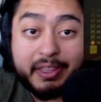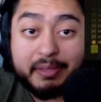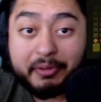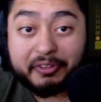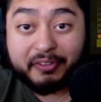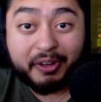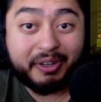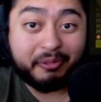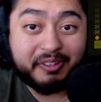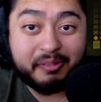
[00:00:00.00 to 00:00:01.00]
the most fun in
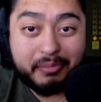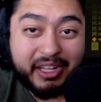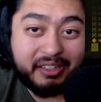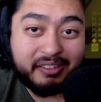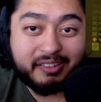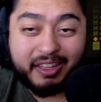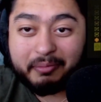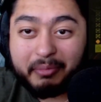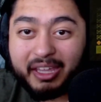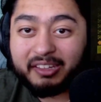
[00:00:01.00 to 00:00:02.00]
was a maze, and the
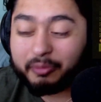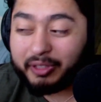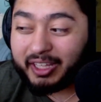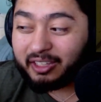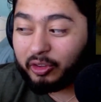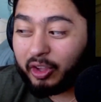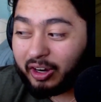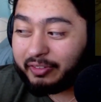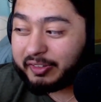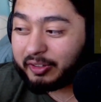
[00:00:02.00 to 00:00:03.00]
maze, when they killed the
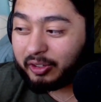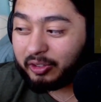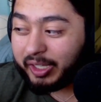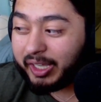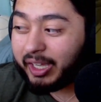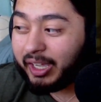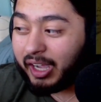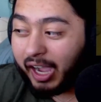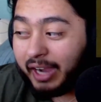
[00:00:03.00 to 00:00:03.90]
harvester early, I